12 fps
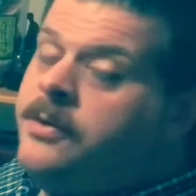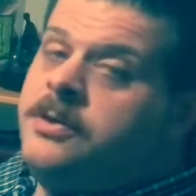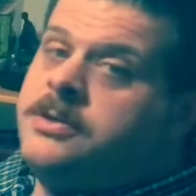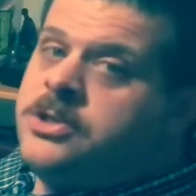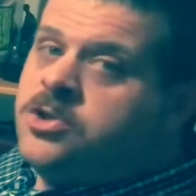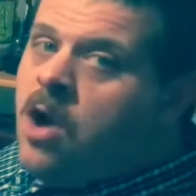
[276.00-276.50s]
think
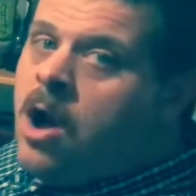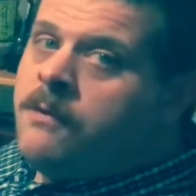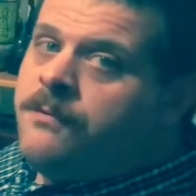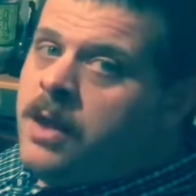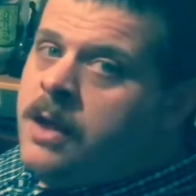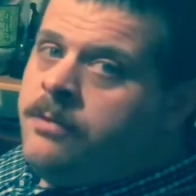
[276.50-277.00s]
there's a strong
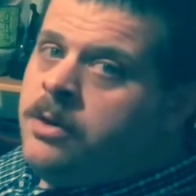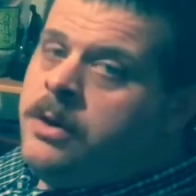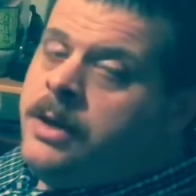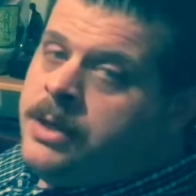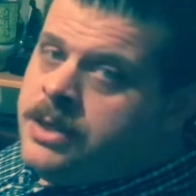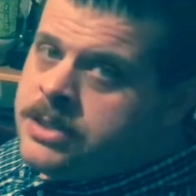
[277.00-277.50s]
flavor.
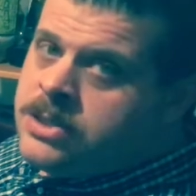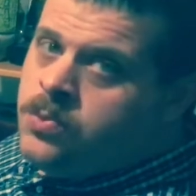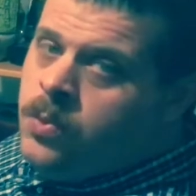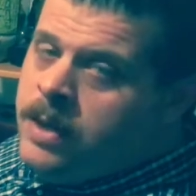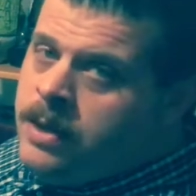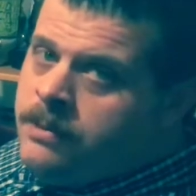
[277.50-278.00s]
It is
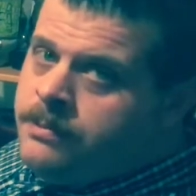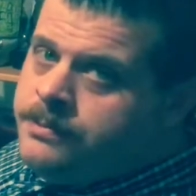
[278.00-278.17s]
sweet.